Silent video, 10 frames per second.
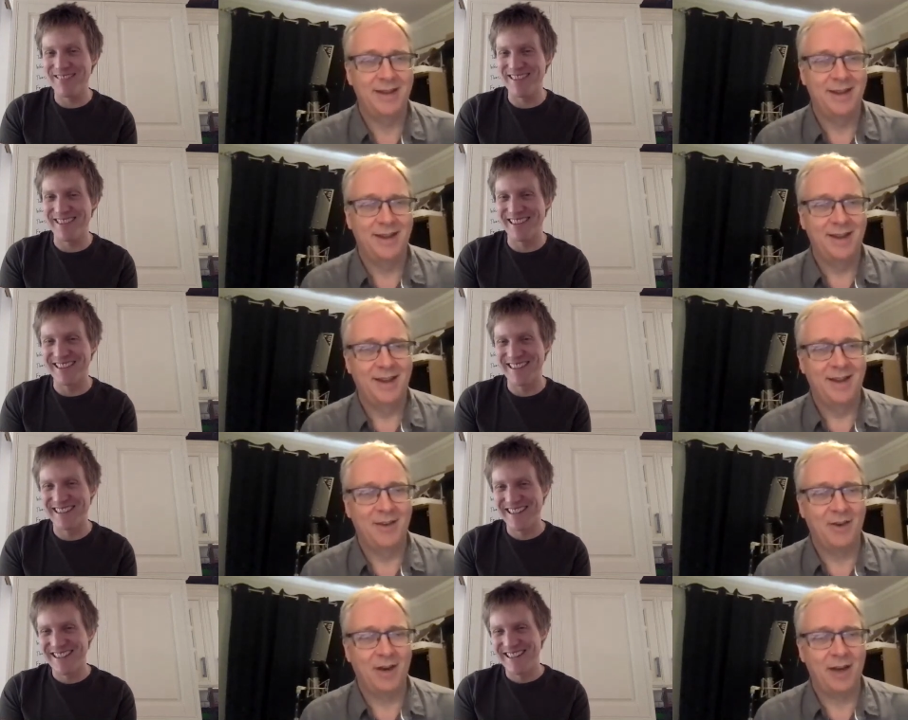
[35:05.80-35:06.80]

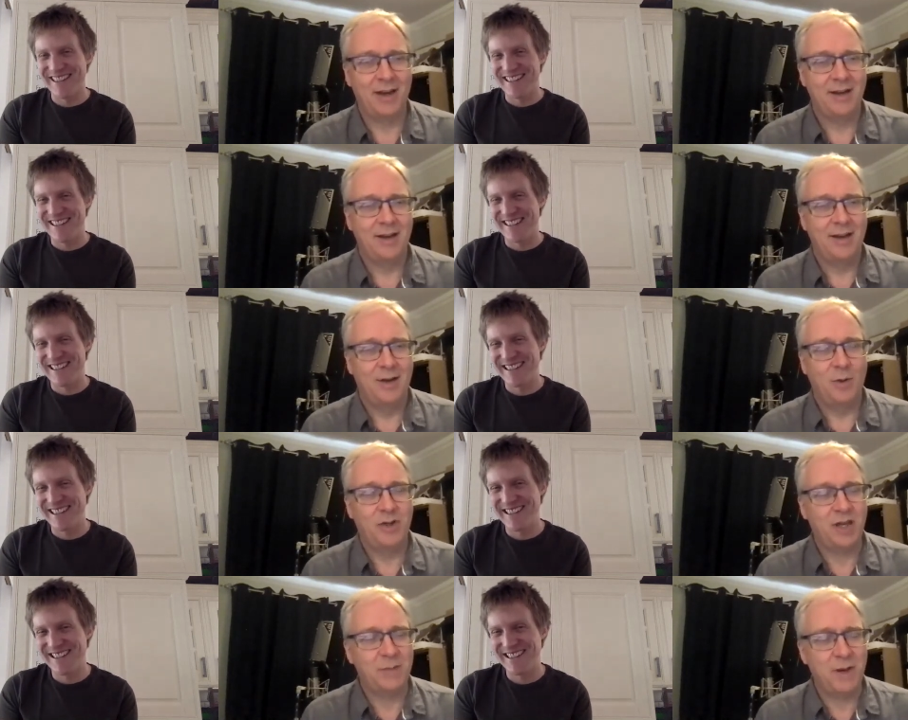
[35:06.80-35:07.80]
Speaker 1: right. Well,
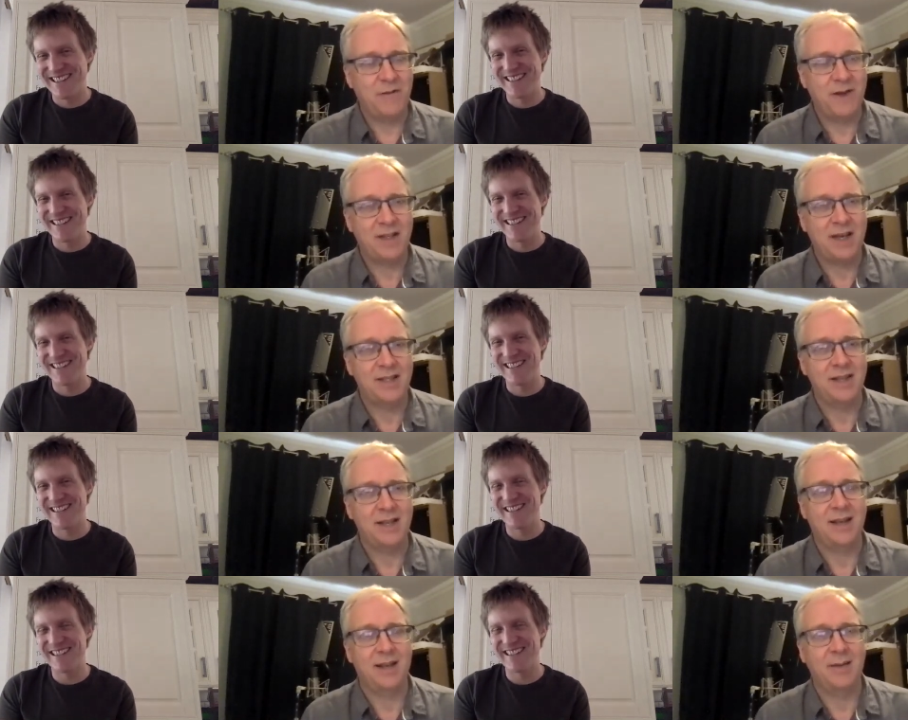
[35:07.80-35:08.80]
Jake's been
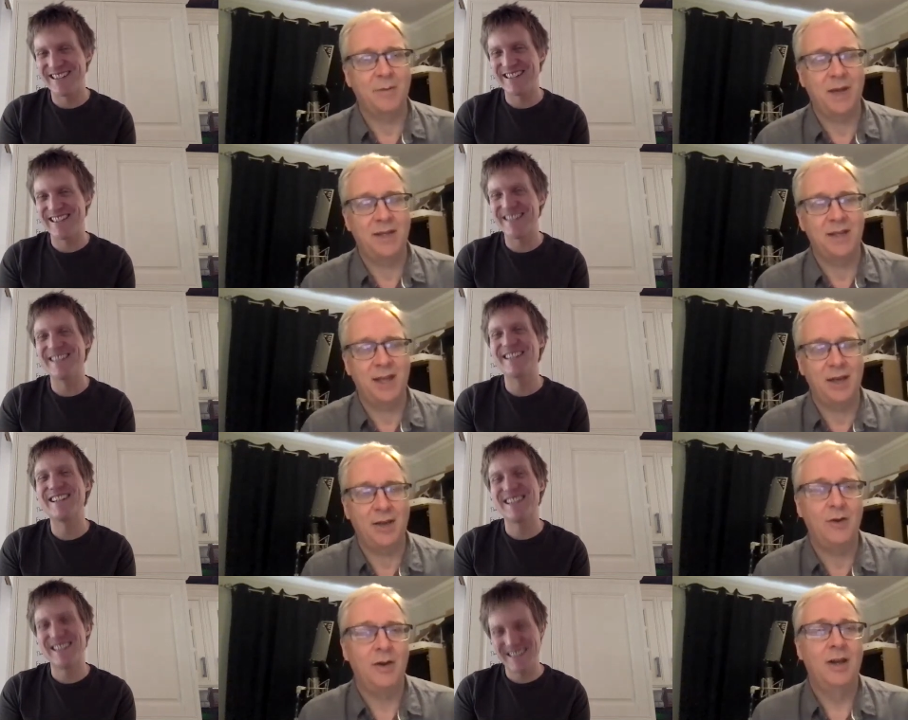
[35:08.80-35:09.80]
fantastic meeting
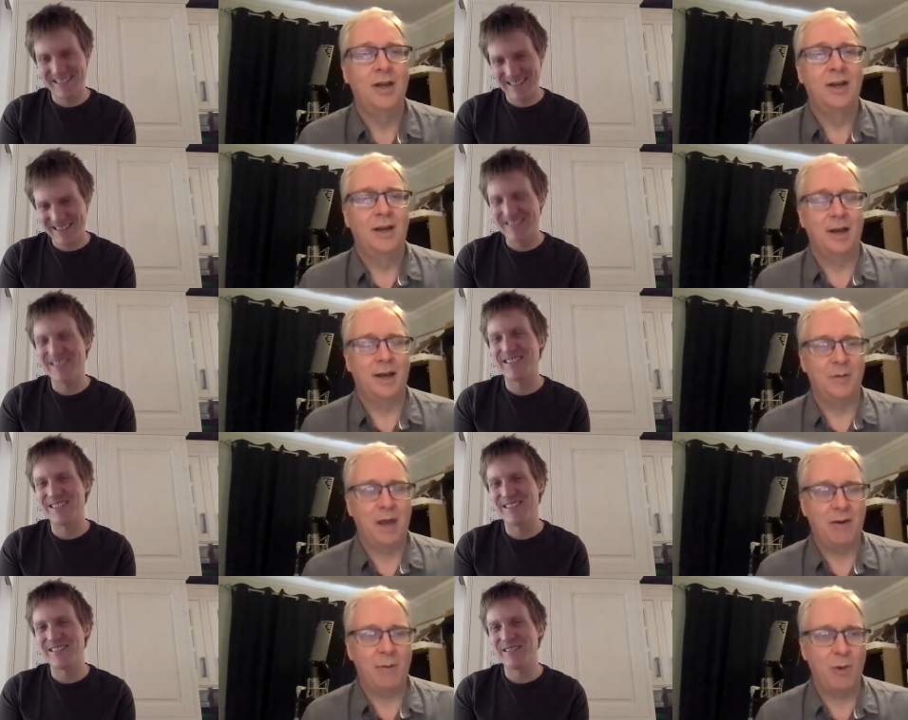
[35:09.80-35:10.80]
you, um,
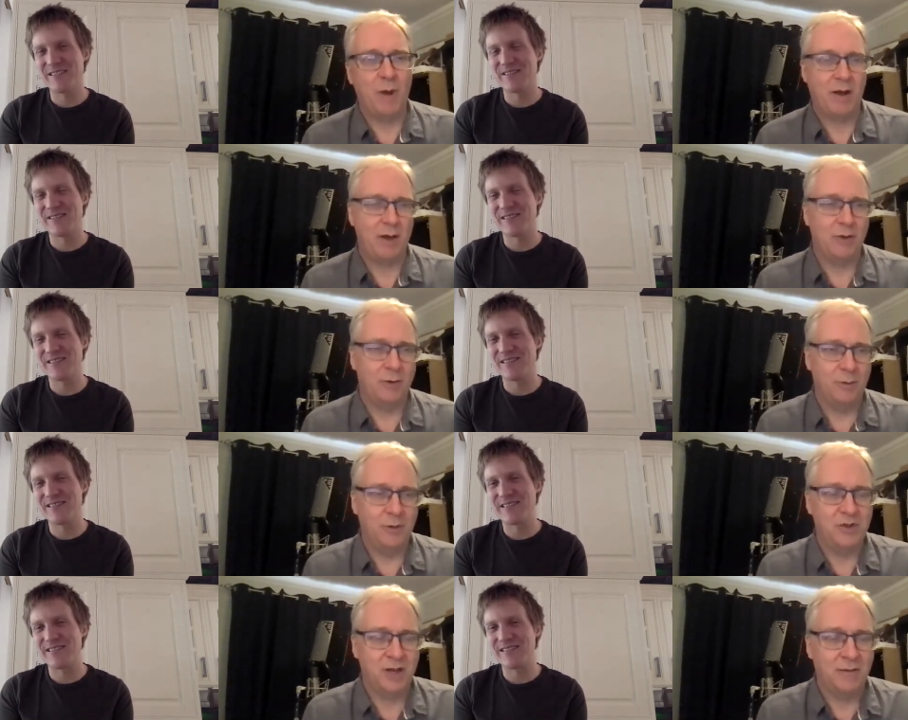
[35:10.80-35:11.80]
hearing more about your
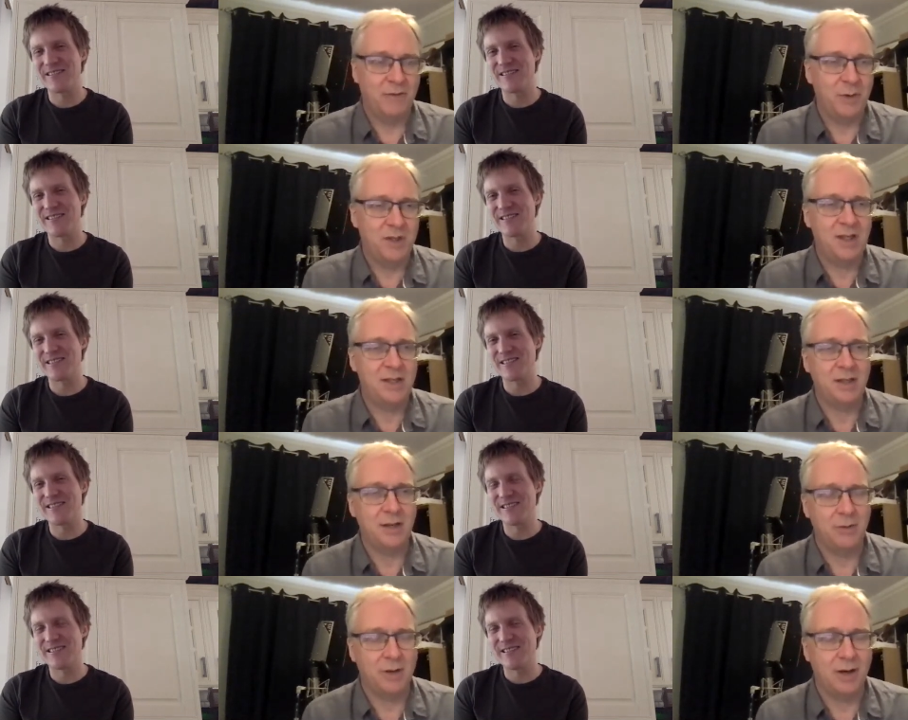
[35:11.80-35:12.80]
musical influences and
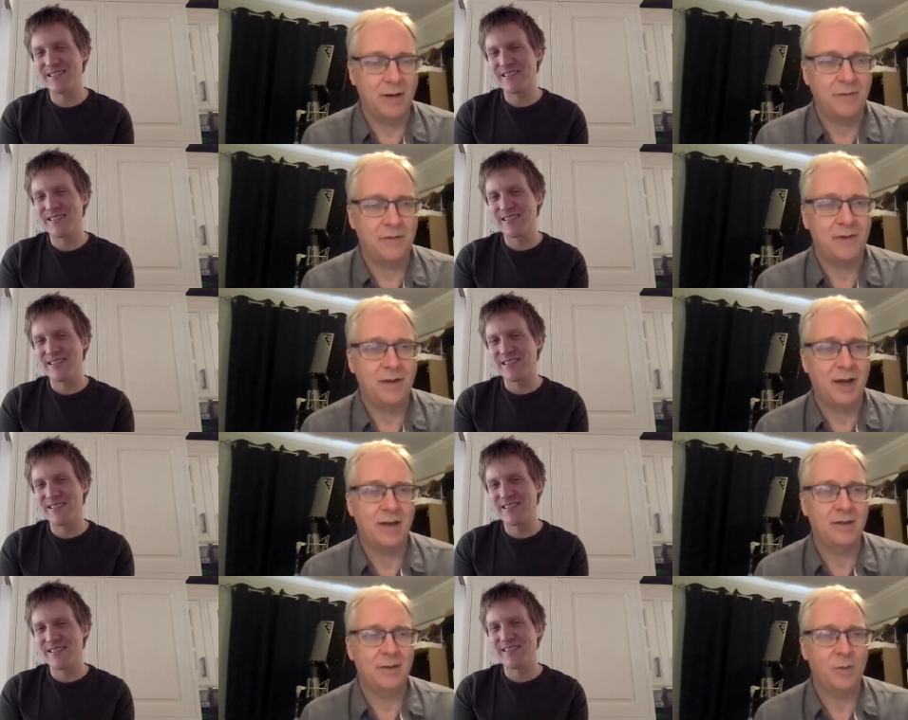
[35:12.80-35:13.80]
your life,
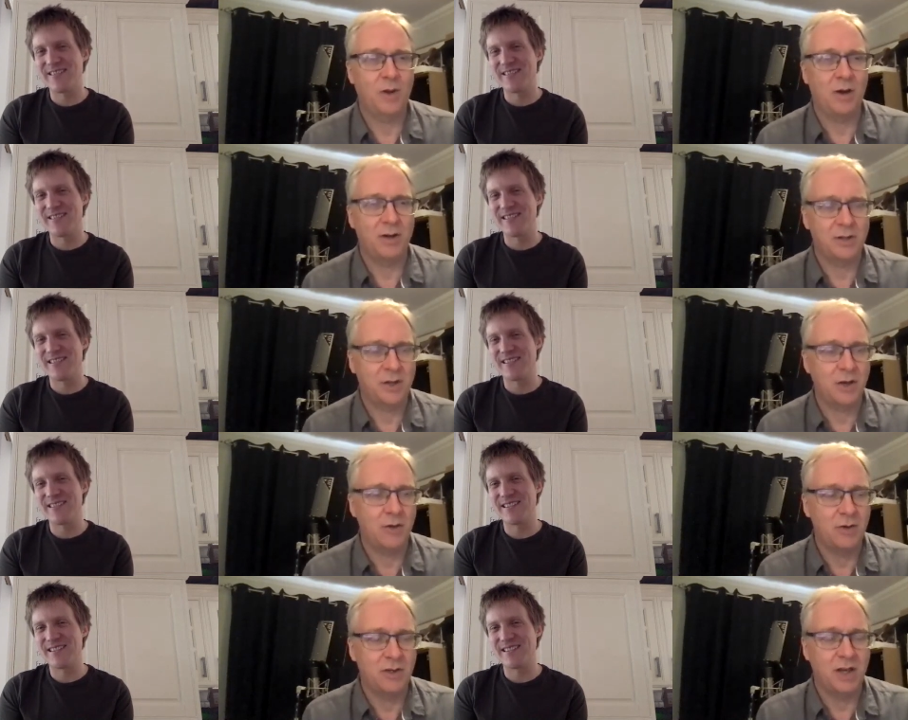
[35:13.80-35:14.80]
and we are so
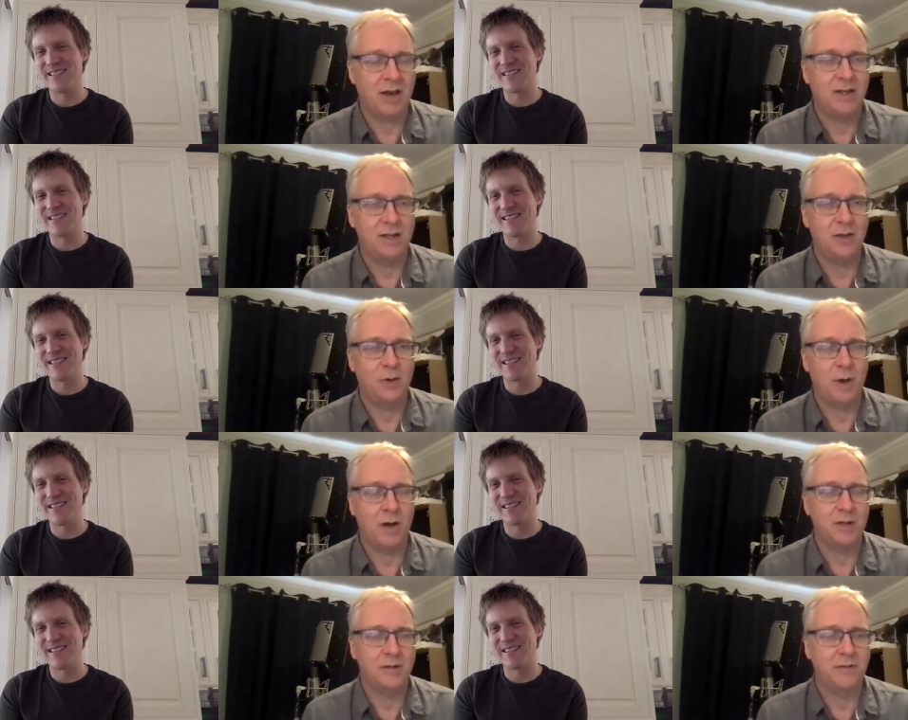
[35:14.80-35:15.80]
delighted that you're
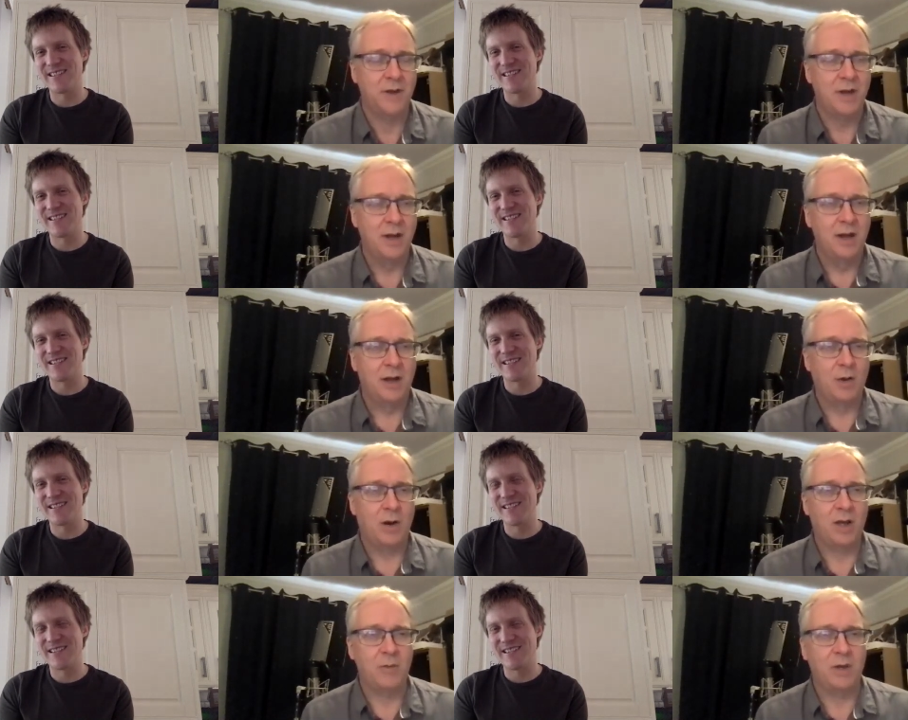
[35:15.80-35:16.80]
part of
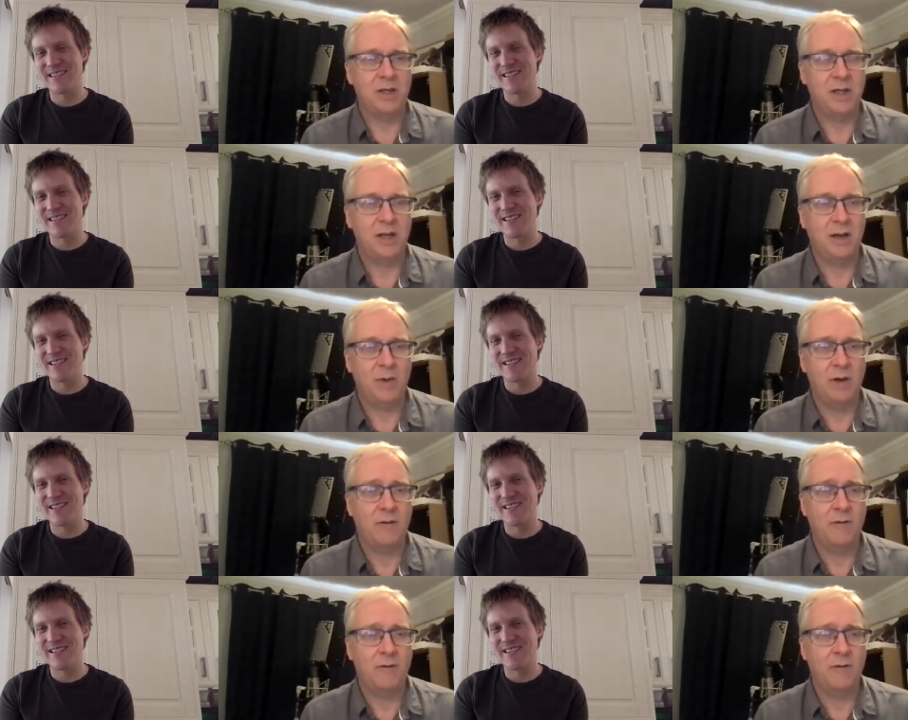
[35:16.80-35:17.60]
choir community, and we look